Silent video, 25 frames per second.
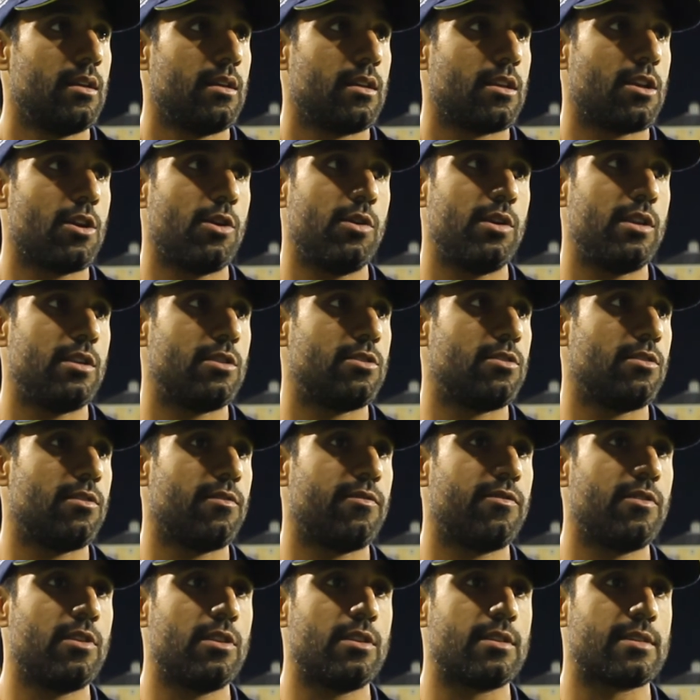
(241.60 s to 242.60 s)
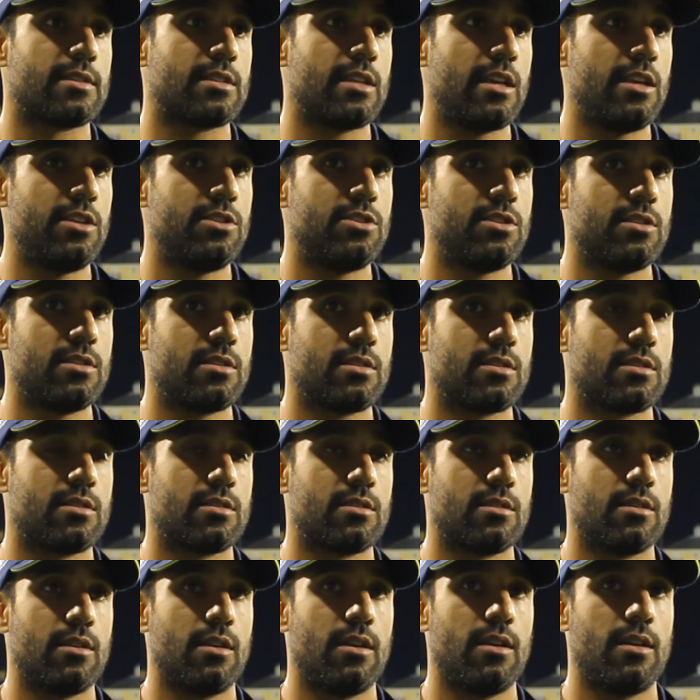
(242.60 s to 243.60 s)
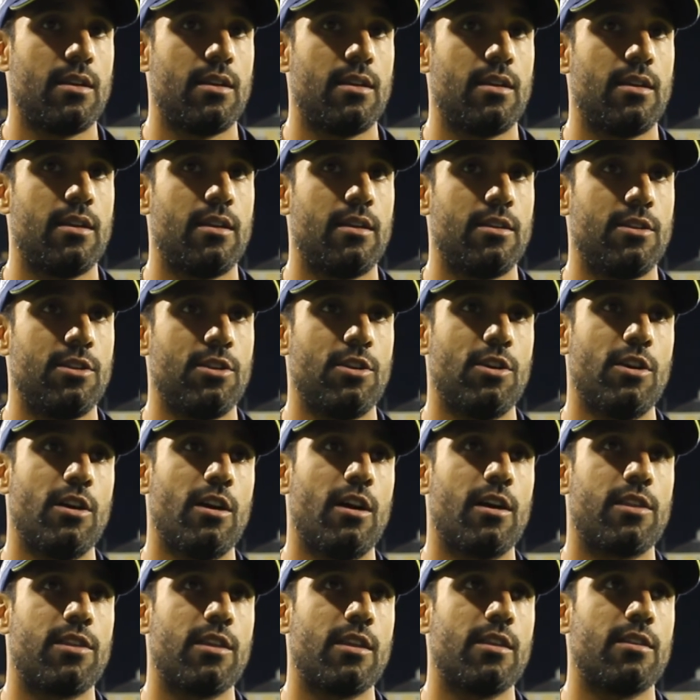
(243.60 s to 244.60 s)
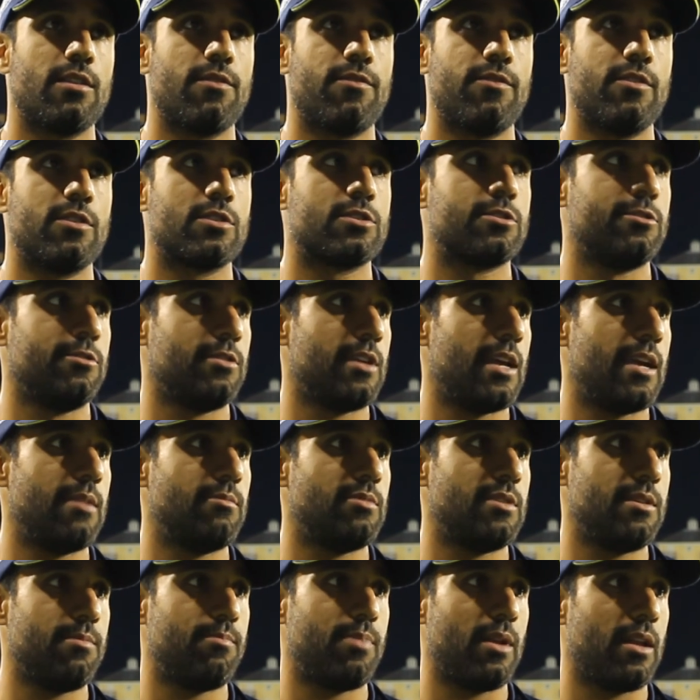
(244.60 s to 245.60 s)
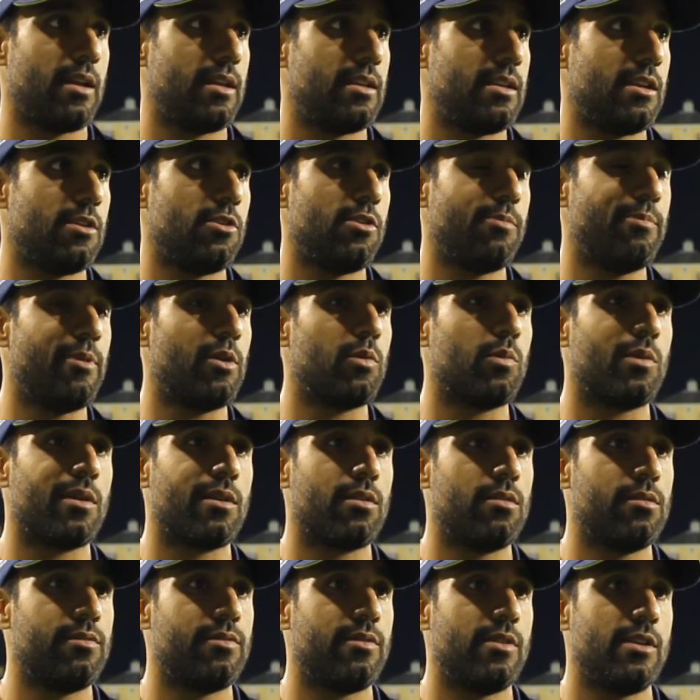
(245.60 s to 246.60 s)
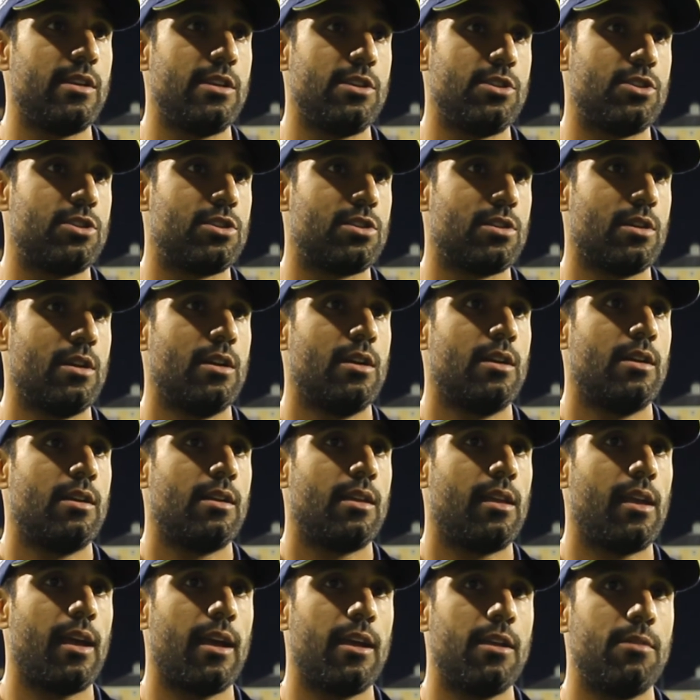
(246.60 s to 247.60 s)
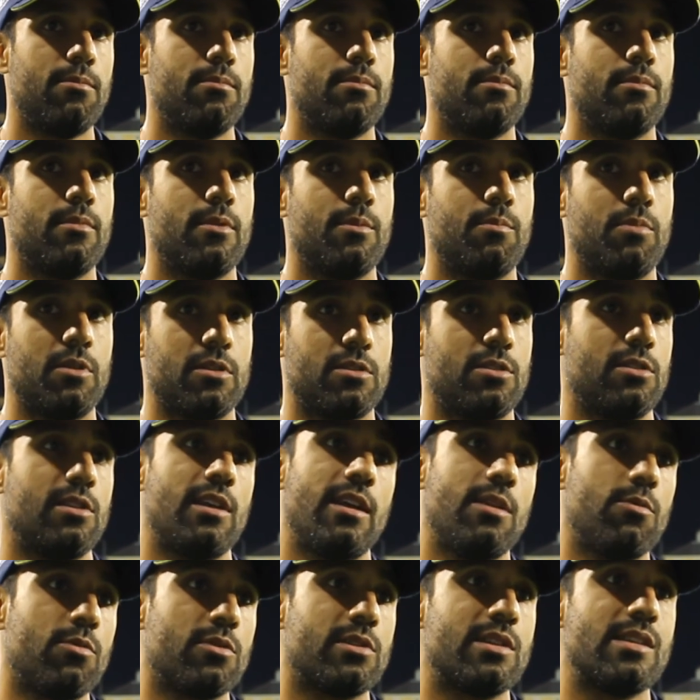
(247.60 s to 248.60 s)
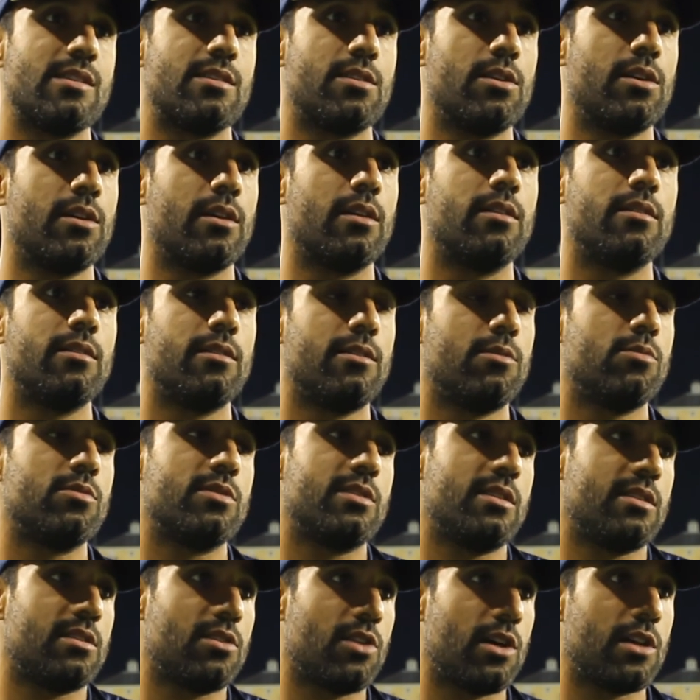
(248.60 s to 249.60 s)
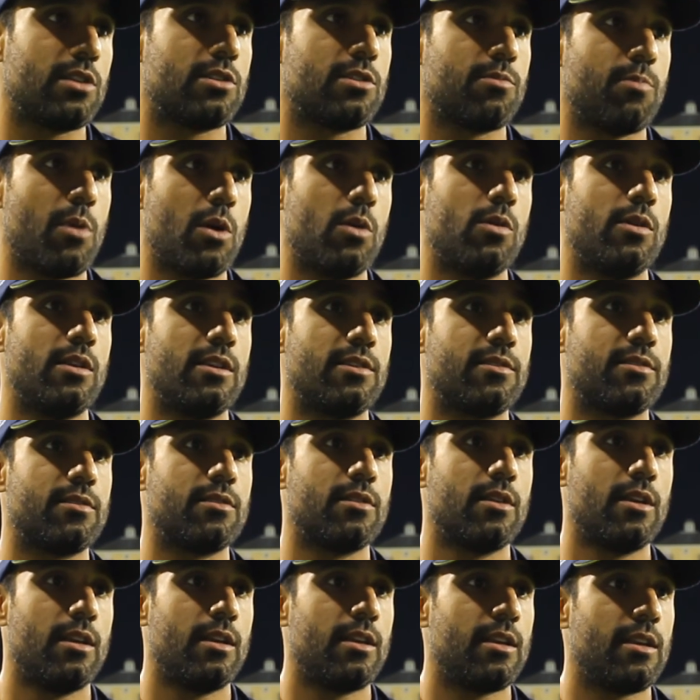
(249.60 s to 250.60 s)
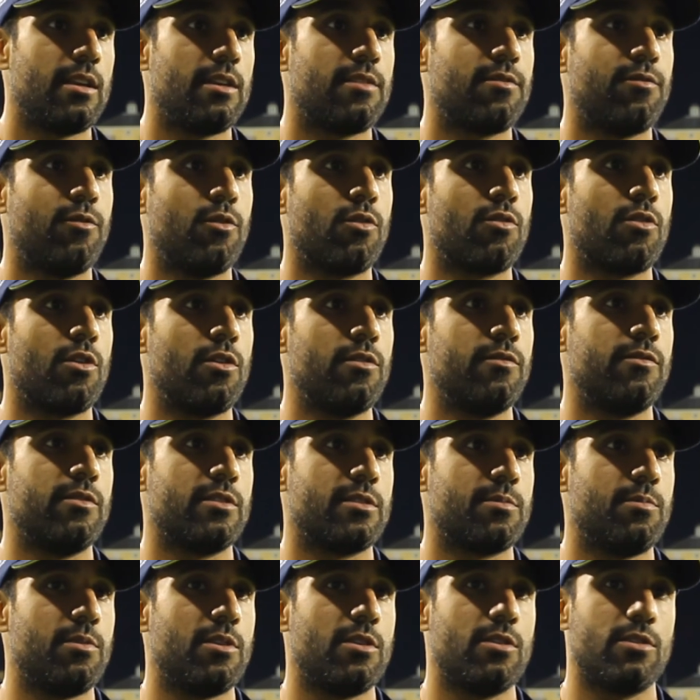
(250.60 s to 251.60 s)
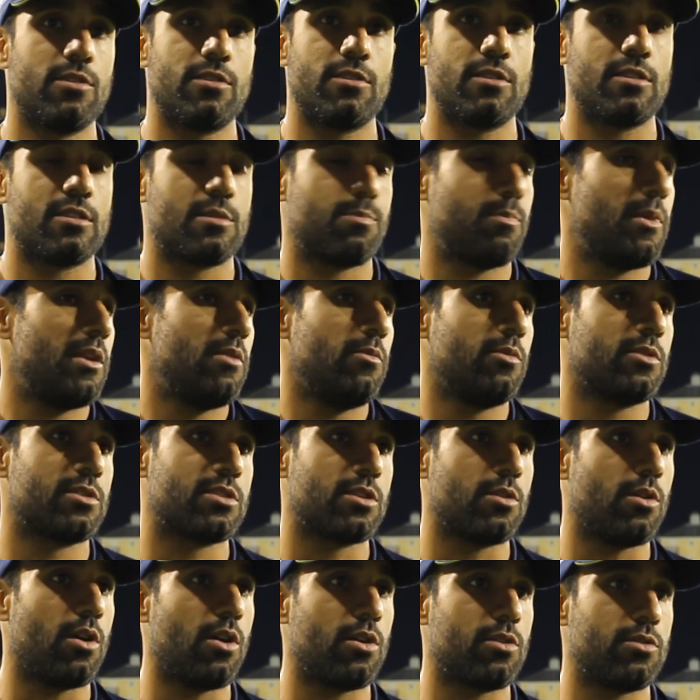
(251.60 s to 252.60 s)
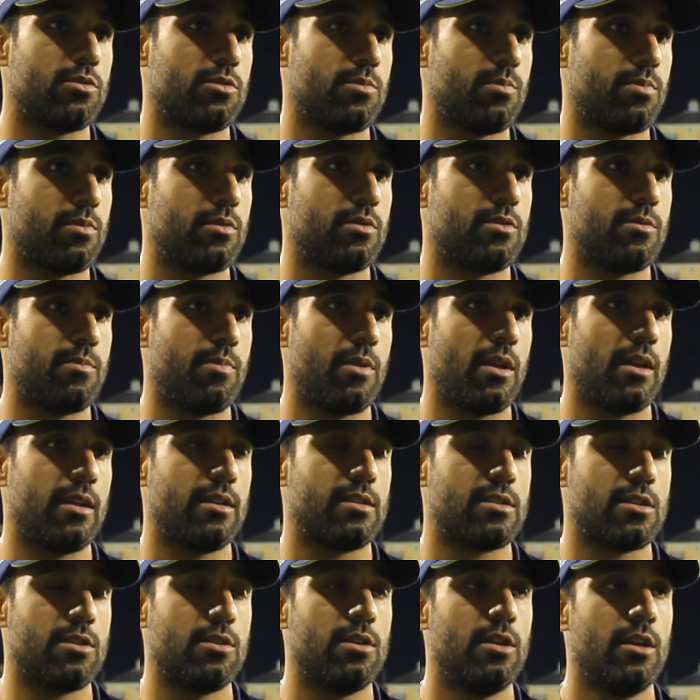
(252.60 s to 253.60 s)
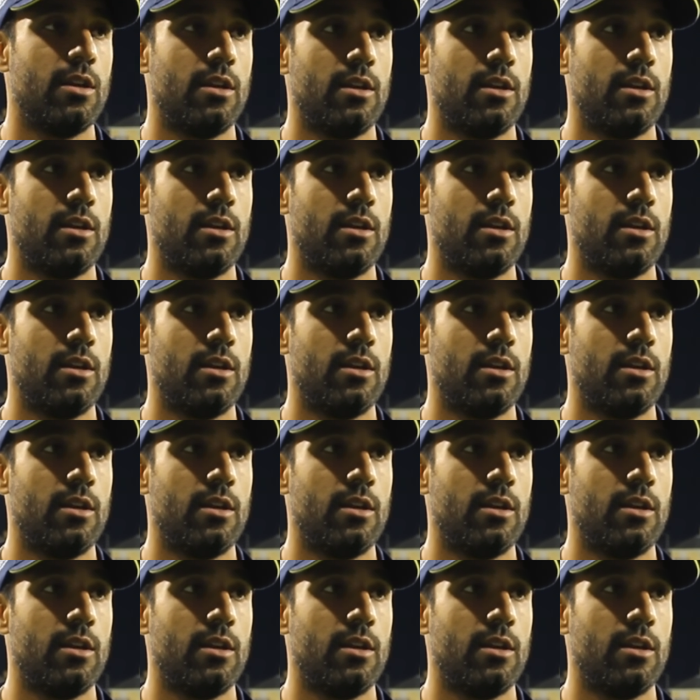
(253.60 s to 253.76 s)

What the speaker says: going into the further stages. I think the first 2 games he played, he only bowled 1 over in each game, but today was his night. It was his night to bowl his 4 overs because the spin was so hard to play. So,